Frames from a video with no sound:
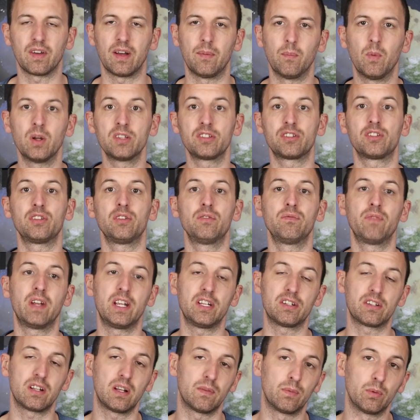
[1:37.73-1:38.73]
and once you
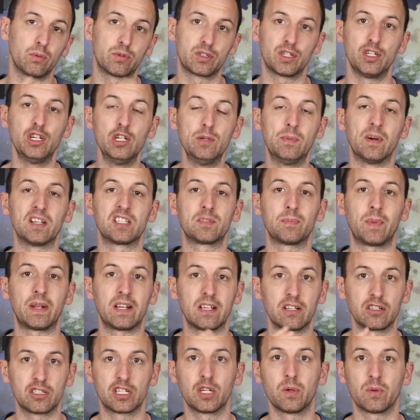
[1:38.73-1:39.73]
reach level two by
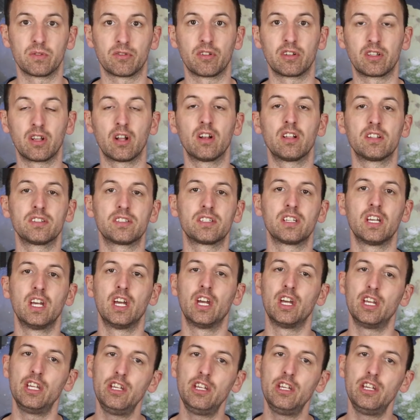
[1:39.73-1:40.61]
spending two hundred dollars,